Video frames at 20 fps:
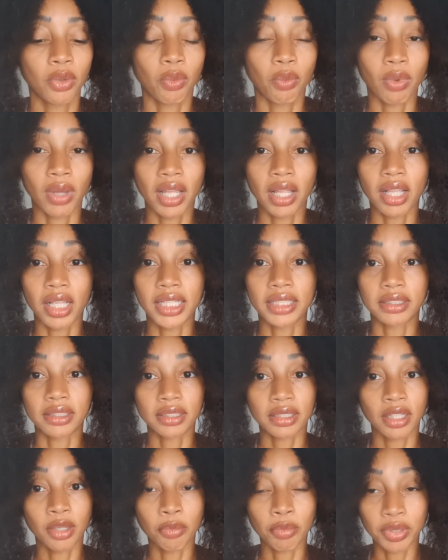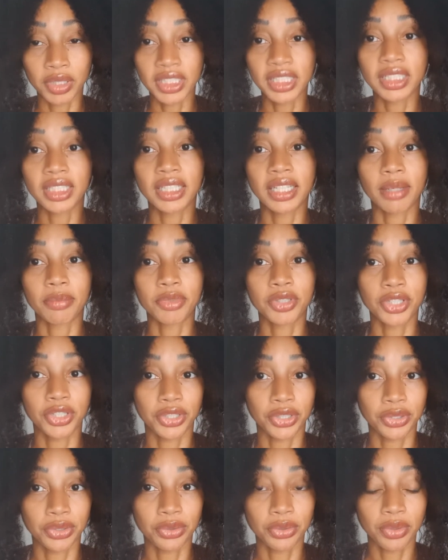Well, it's completely up to
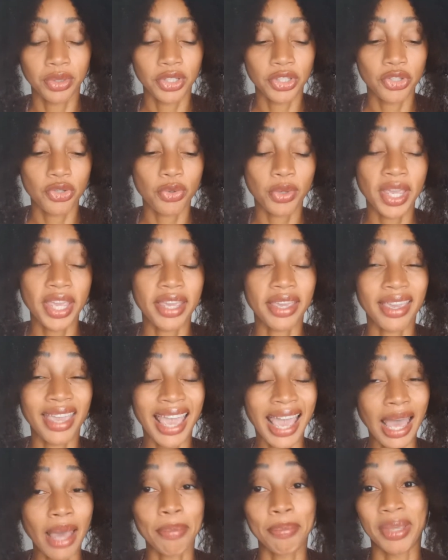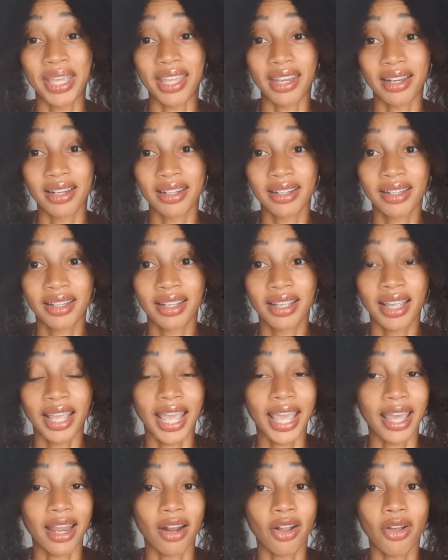you. You can cap it
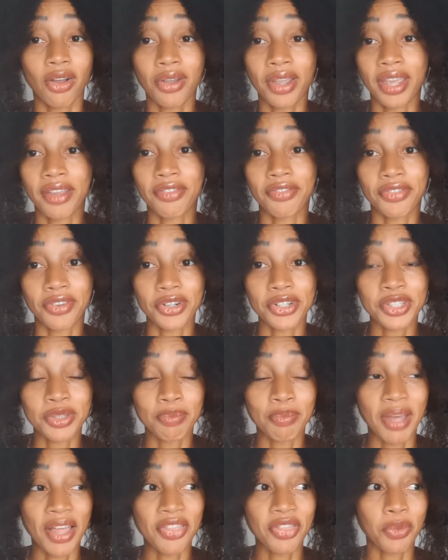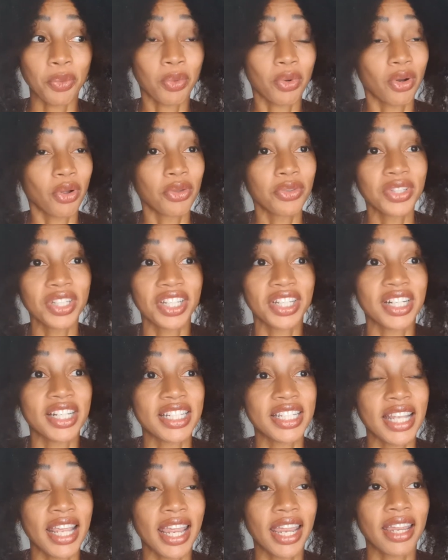at, okay, first month we're only
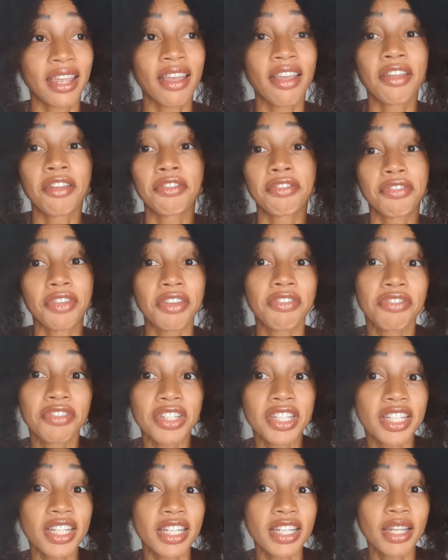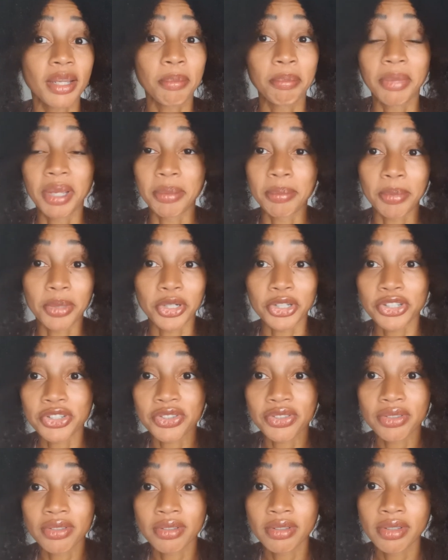gonna take 50
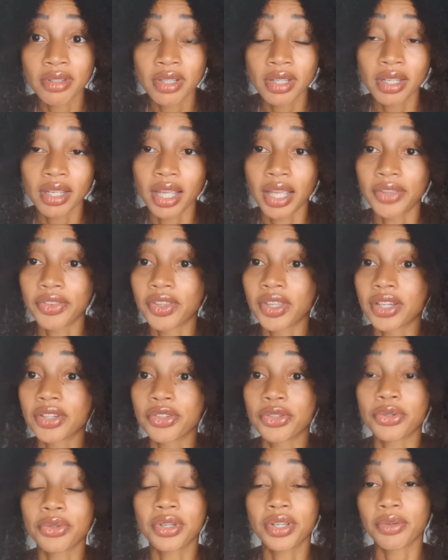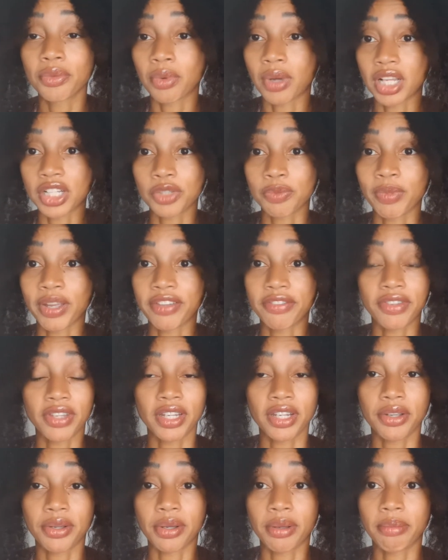members. And then you can watch my
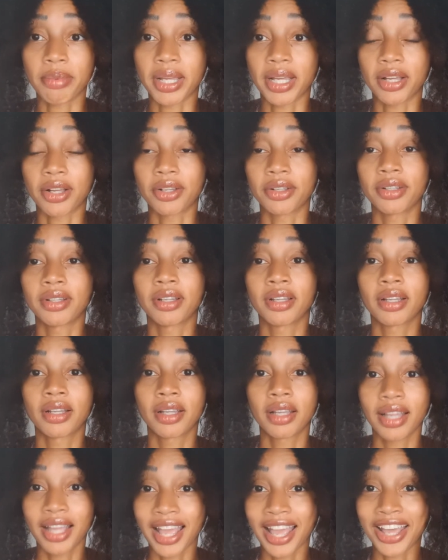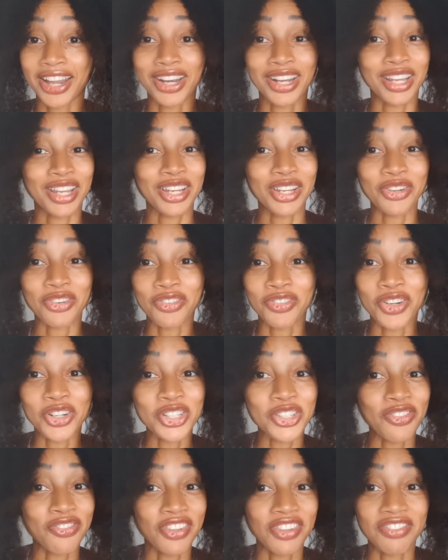video about how to get your
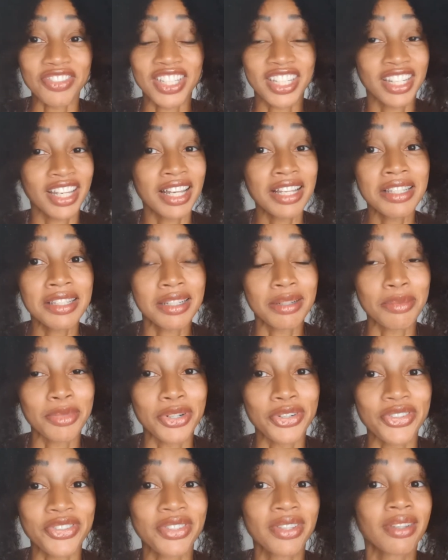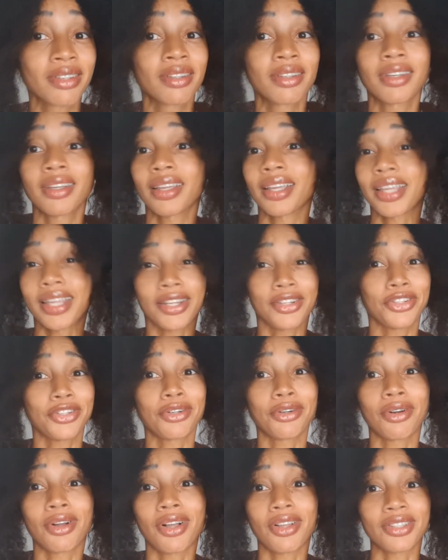first 50 customers and
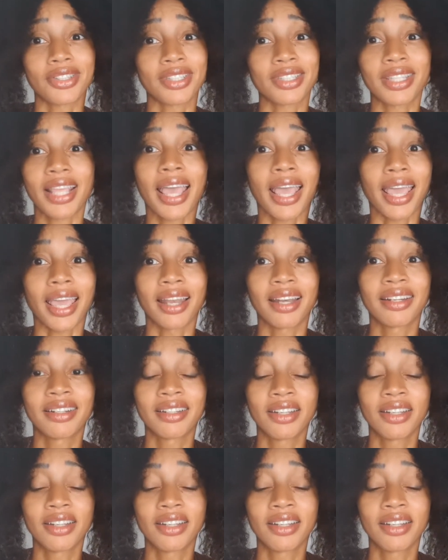you're all set.